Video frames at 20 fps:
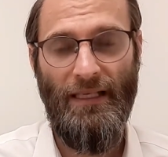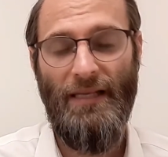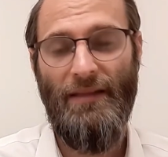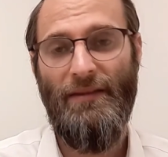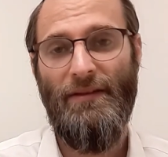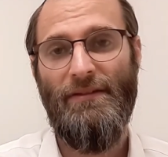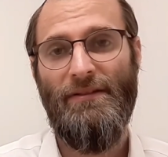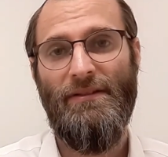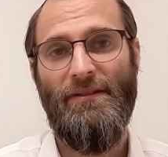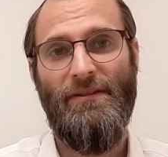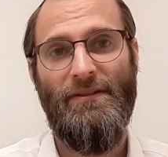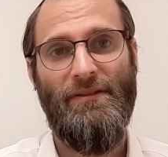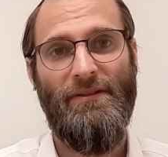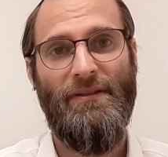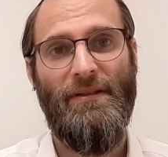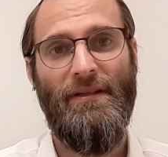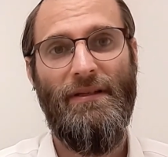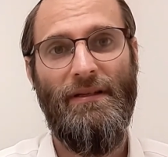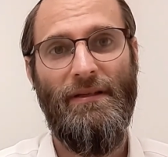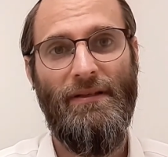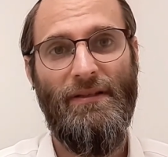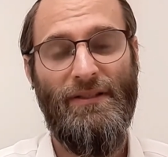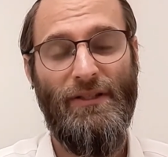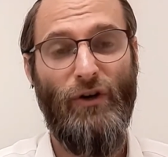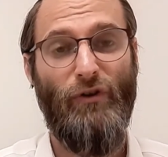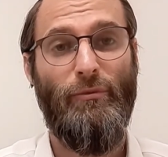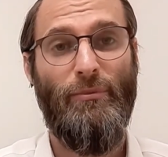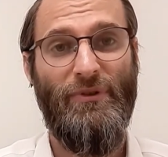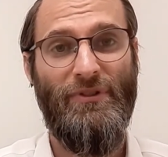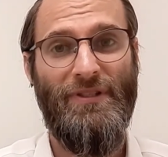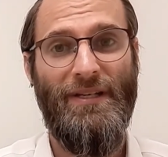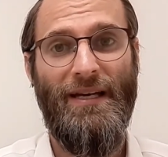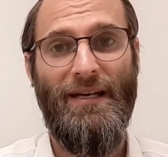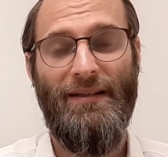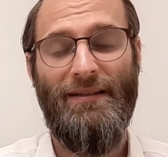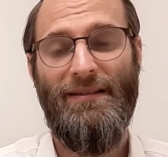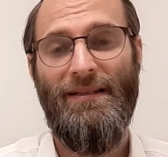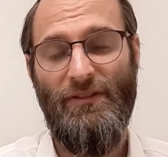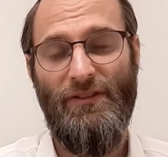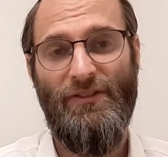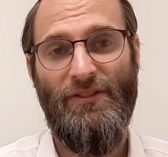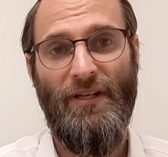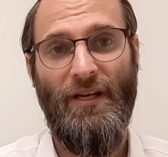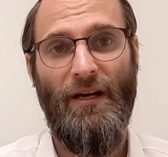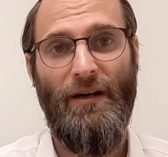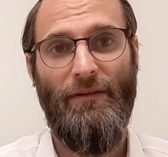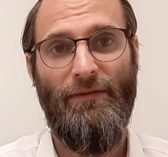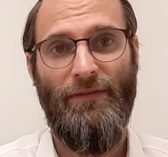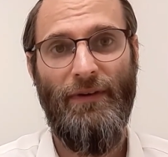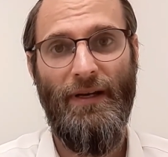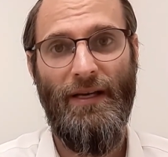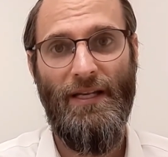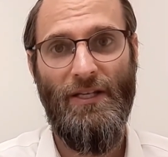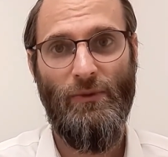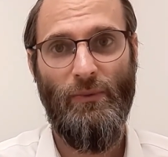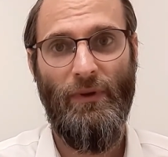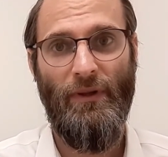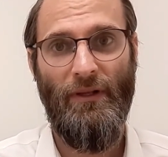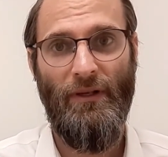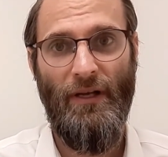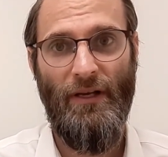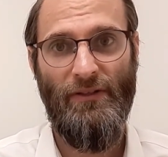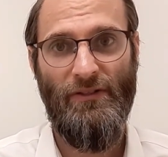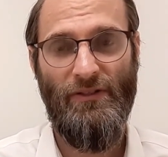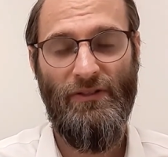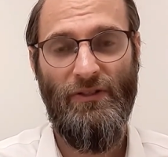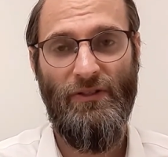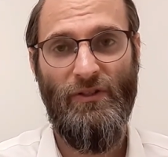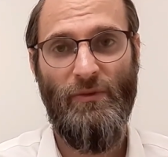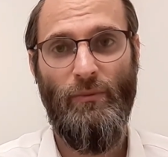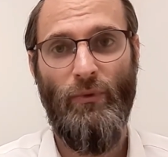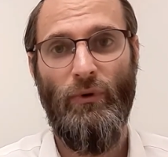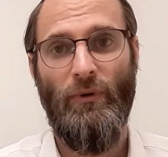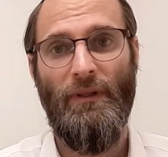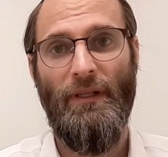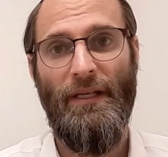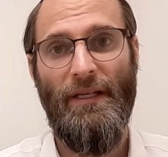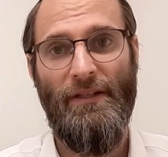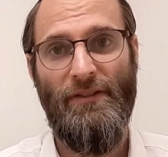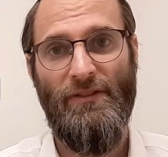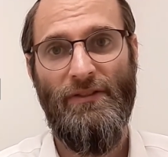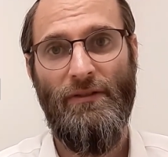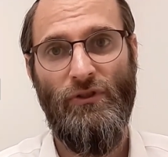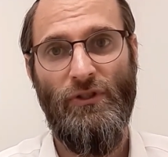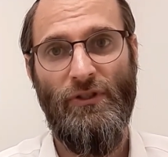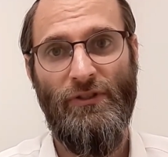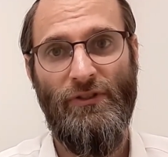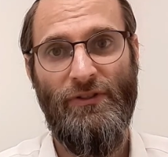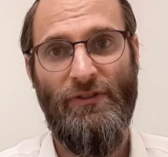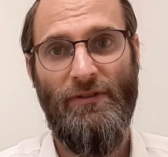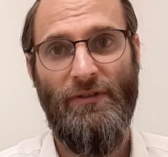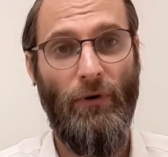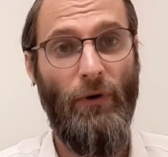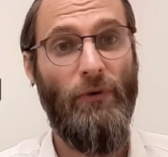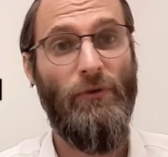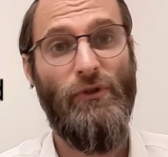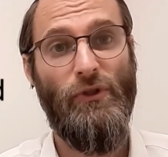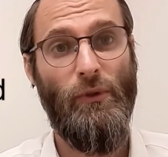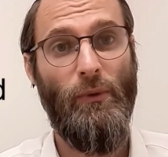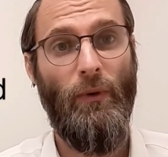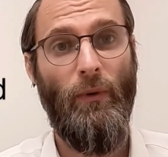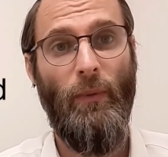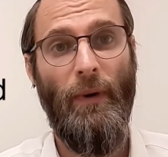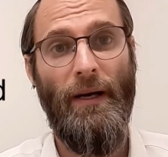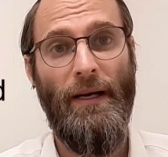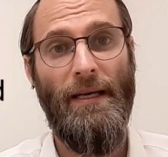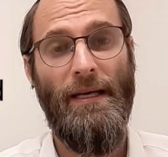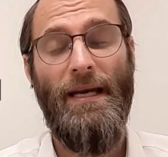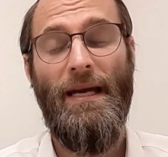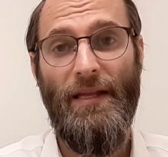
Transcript: And this is the self-protect discard phase, where the narcissist more or less just throws you away.